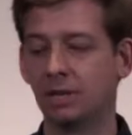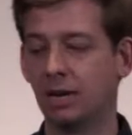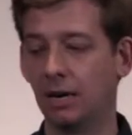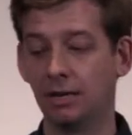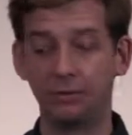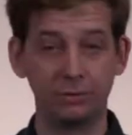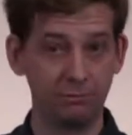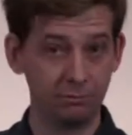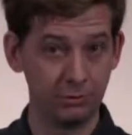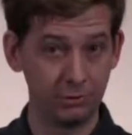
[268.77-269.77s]
If you
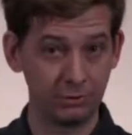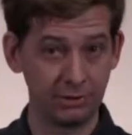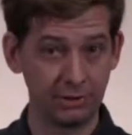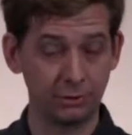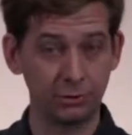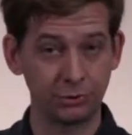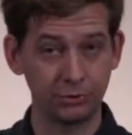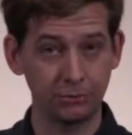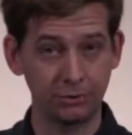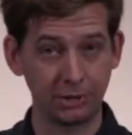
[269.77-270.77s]
use the
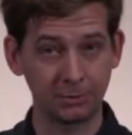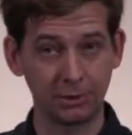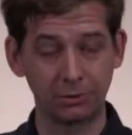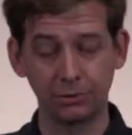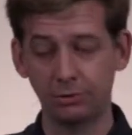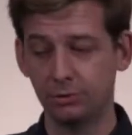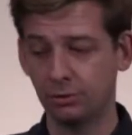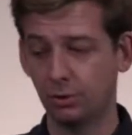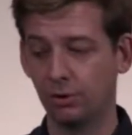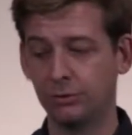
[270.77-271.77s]
culture, browse by culture,
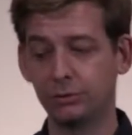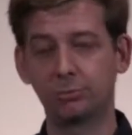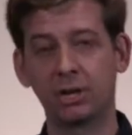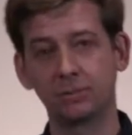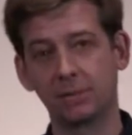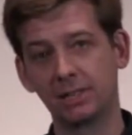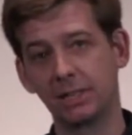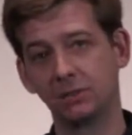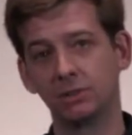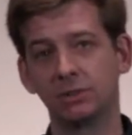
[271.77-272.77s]
or if you use browse by
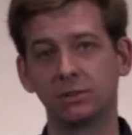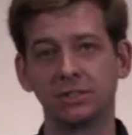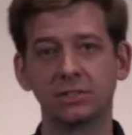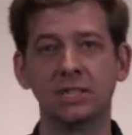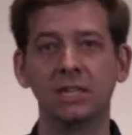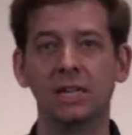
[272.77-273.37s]
language, it'll list